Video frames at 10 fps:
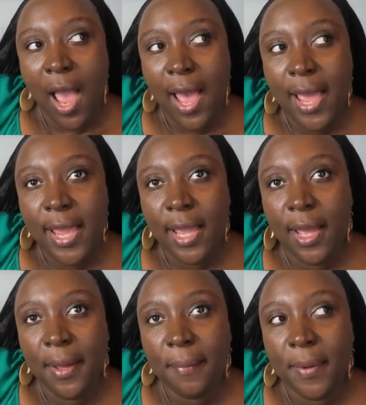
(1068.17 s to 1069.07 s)
I
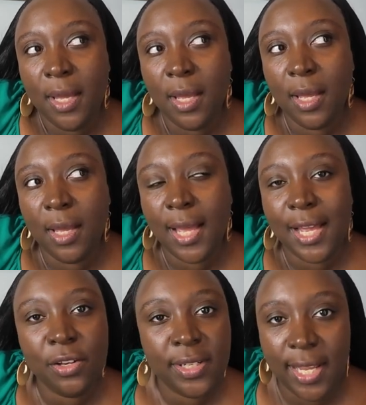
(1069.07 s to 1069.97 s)

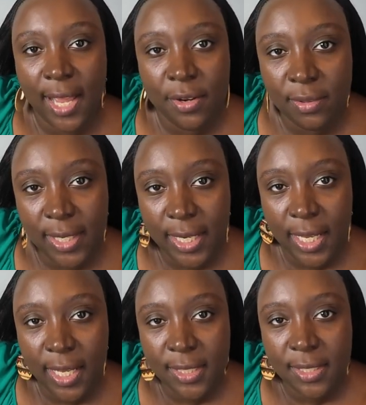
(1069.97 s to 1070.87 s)
don't
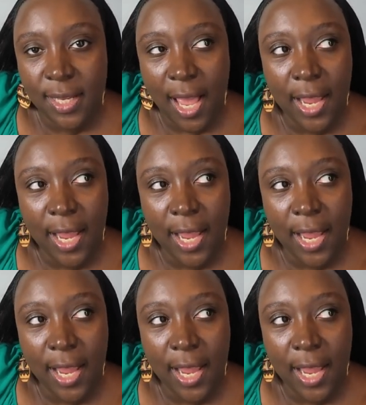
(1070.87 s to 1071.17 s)
like it.